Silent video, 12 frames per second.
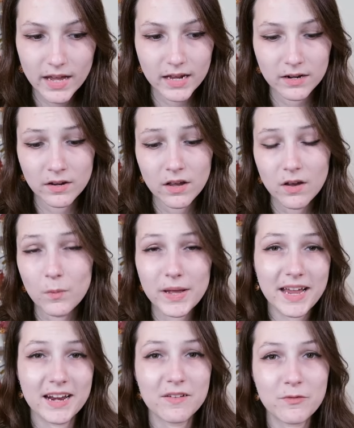and we
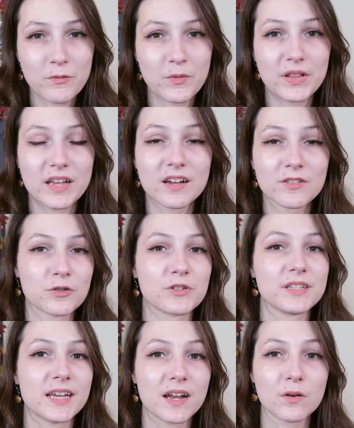can't even really
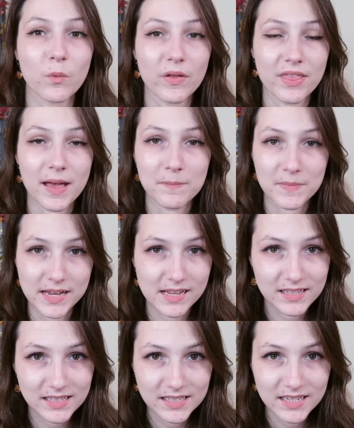understand what that
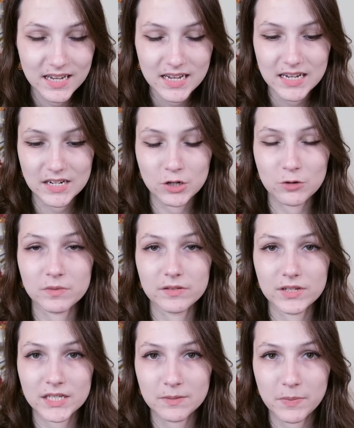means in terms
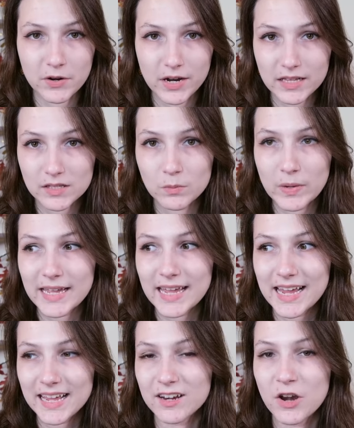of experience. We
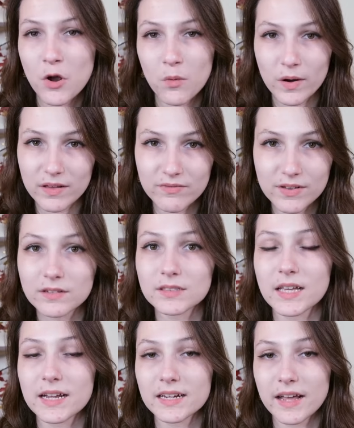can't know what it
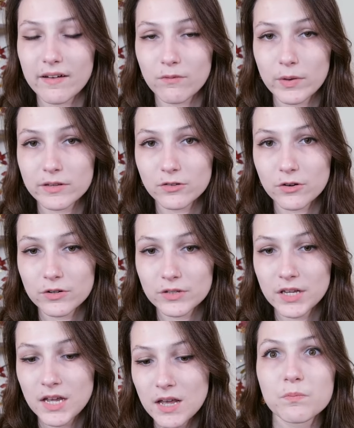feels like to have
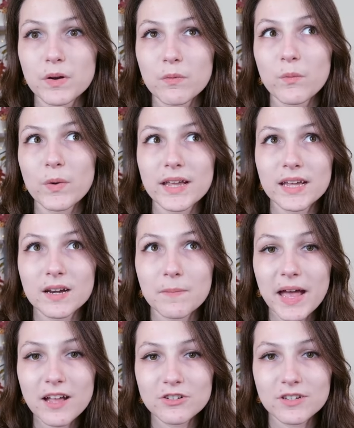whiskers, but we can
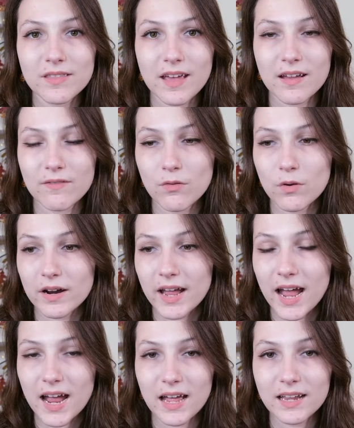imagine that for a
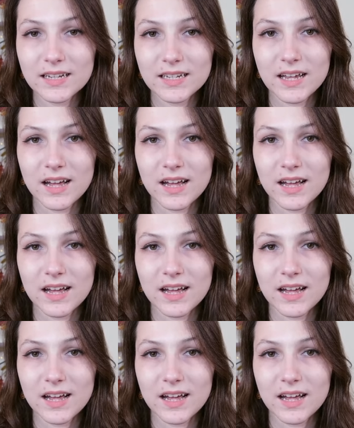cat,